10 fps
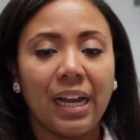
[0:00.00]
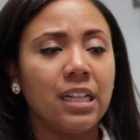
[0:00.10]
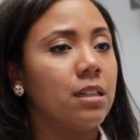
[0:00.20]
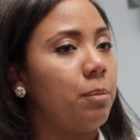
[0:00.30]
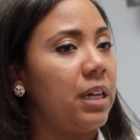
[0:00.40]

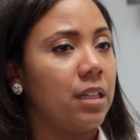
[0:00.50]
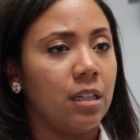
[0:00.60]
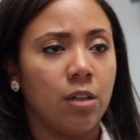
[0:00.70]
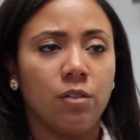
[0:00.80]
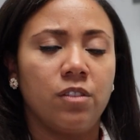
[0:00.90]

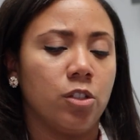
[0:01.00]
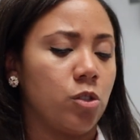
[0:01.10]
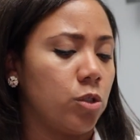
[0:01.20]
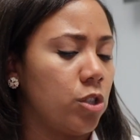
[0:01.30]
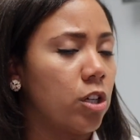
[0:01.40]
independent of the
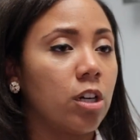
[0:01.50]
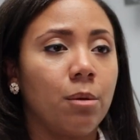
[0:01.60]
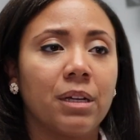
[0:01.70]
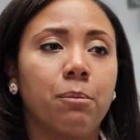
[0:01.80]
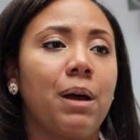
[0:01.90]

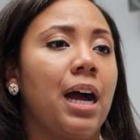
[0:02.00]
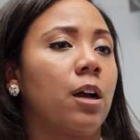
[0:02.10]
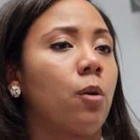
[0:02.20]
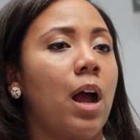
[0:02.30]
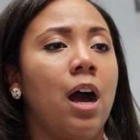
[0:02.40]
socioeconomic
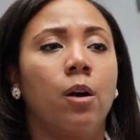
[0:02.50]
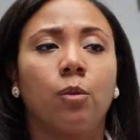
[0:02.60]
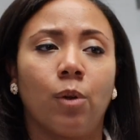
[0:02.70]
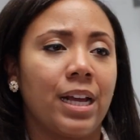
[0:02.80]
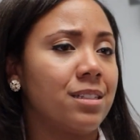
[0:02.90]

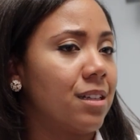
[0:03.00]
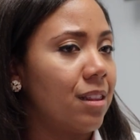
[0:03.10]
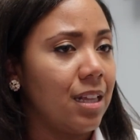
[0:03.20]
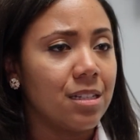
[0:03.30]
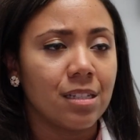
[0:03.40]
background, race,
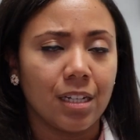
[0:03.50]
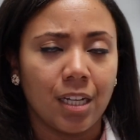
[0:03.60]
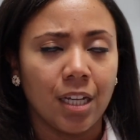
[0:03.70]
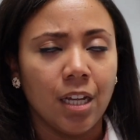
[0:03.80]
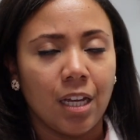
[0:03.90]

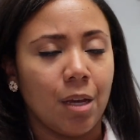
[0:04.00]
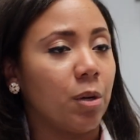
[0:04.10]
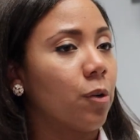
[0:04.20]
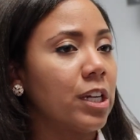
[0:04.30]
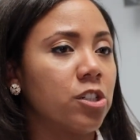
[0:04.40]
ethnicity,
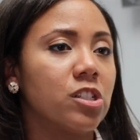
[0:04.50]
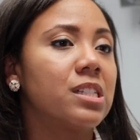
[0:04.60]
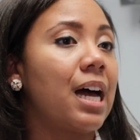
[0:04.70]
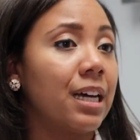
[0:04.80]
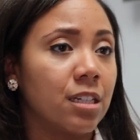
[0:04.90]
immigration
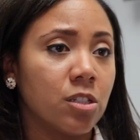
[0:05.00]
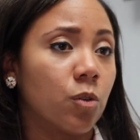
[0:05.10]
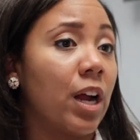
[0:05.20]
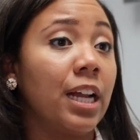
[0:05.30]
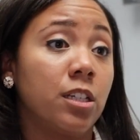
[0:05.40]
status,
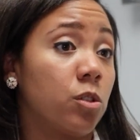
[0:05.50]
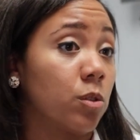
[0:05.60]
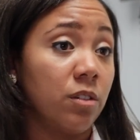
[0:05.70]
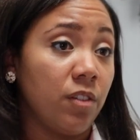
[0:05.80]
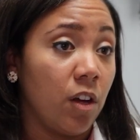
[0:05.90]
or any
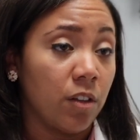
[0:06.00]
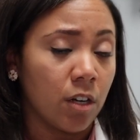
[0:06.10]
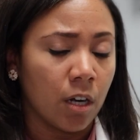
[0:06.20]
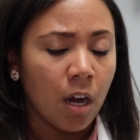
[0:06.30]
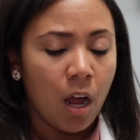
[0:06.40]
sort of
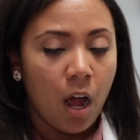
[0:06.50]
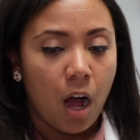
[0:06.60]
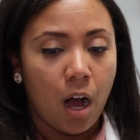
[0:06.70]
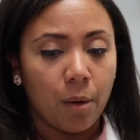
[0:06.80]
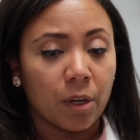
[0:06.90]
other
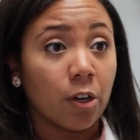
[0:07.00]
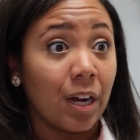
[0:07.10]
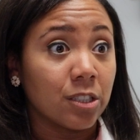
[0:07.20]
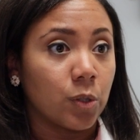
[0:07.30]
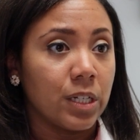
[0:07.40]

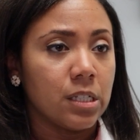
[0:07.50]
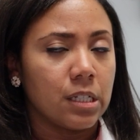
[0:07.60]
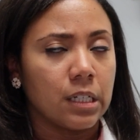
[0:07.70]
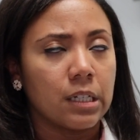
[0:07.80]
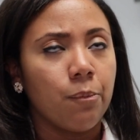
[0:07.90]

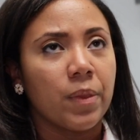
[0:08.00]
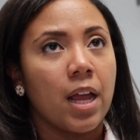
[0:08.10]
characteristic.